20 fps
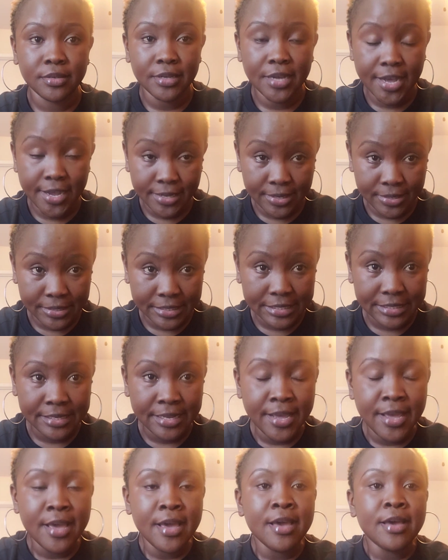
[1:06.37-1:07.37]
IELTs.
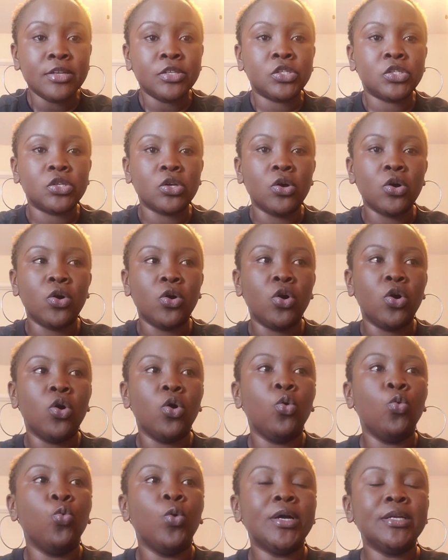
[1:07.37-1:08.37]
So
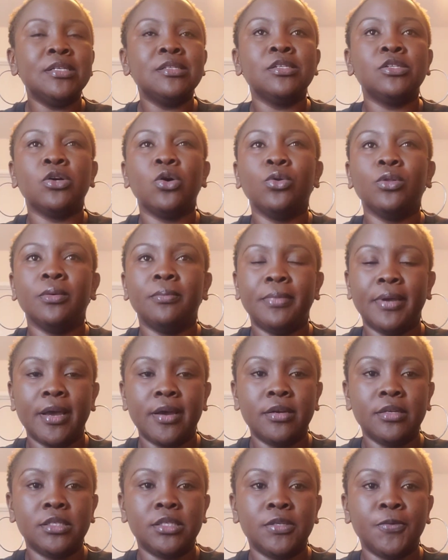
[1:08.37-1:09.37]
what is it all
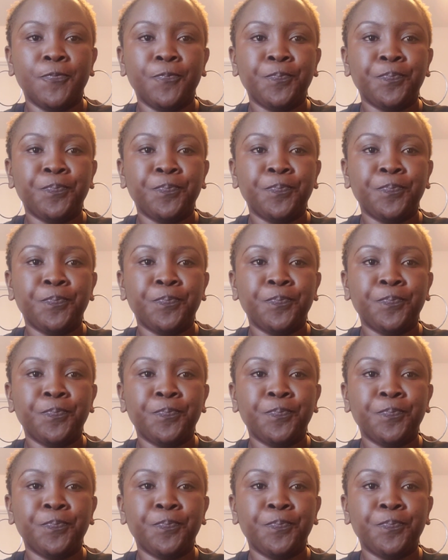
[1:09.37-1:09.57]
about?